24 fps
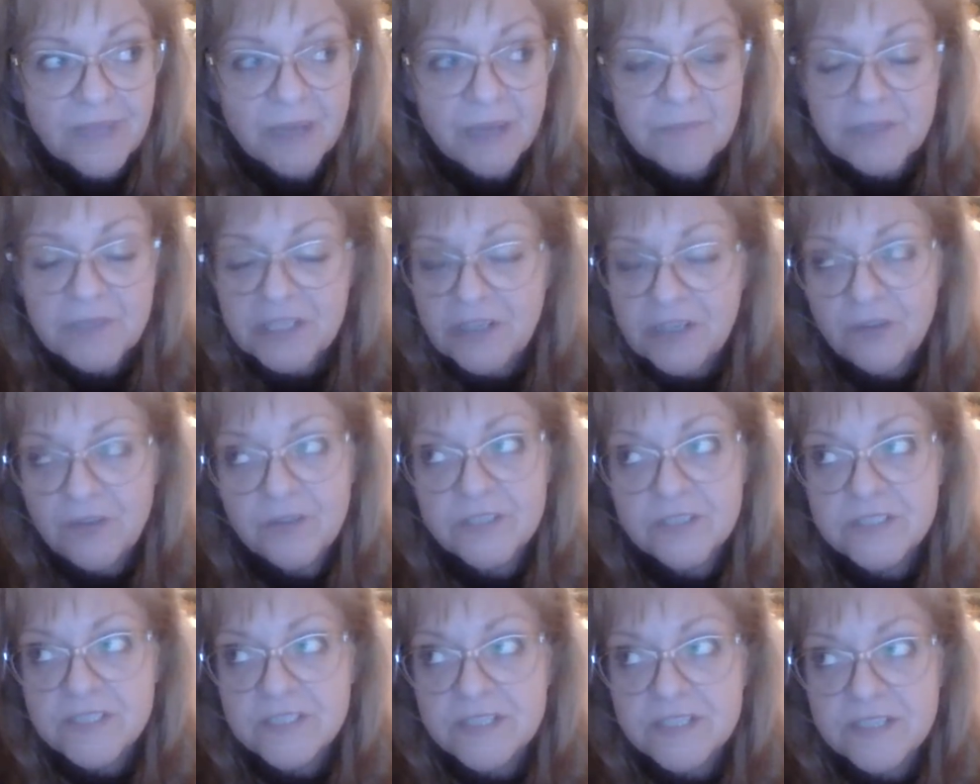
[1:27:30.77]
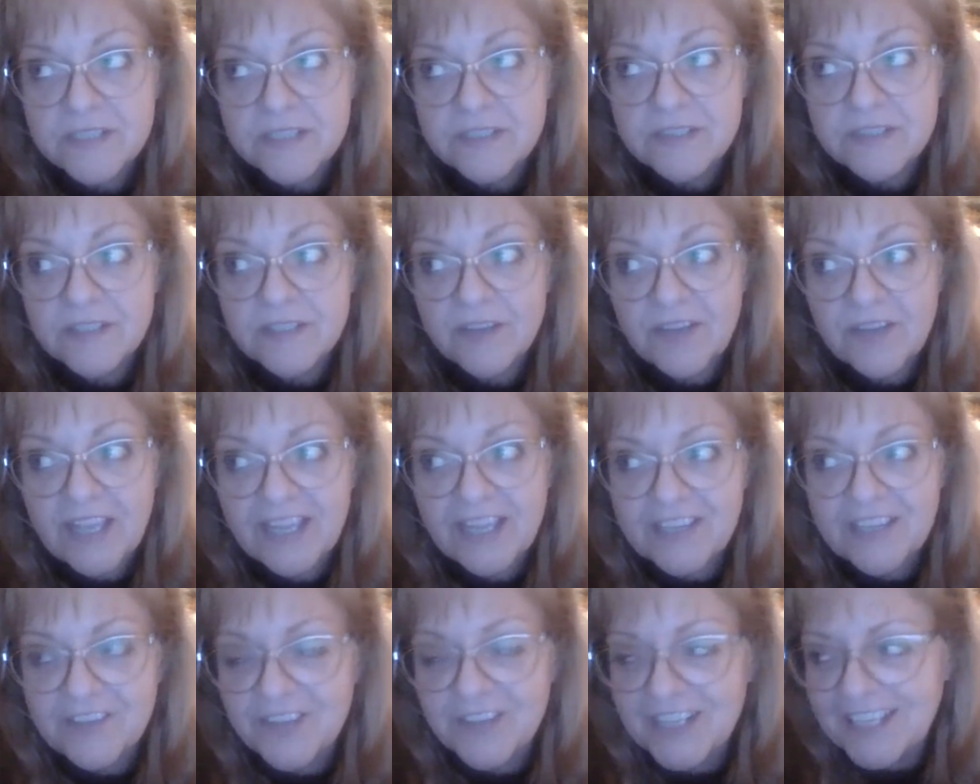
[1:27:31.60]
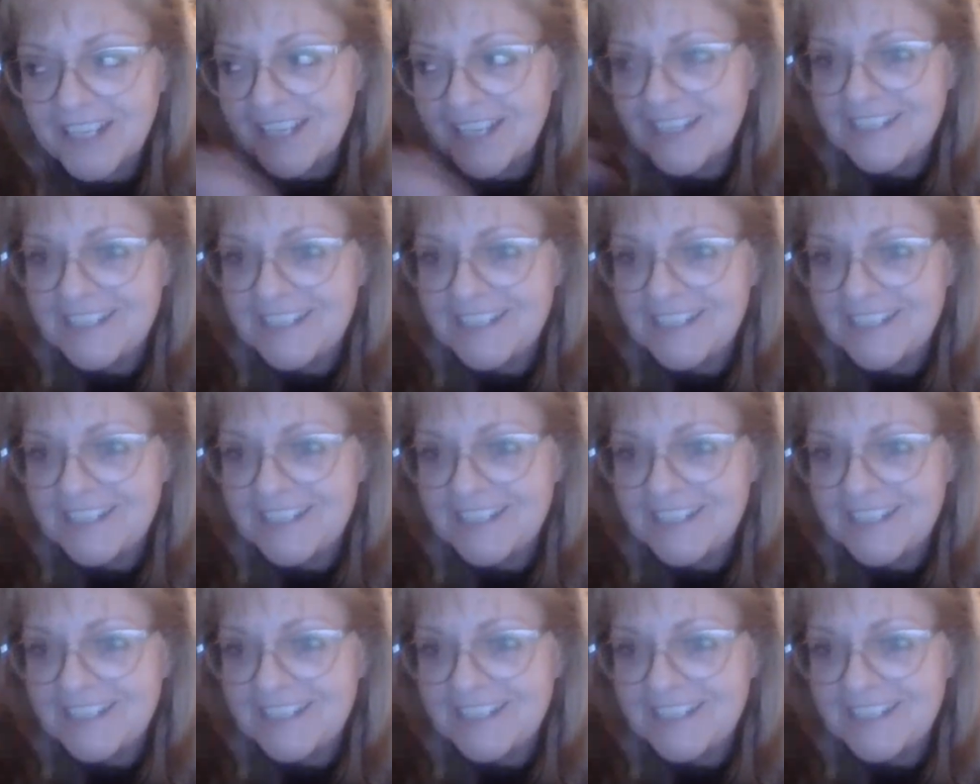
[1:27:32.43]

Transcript: I'm going to go into, okay, quick.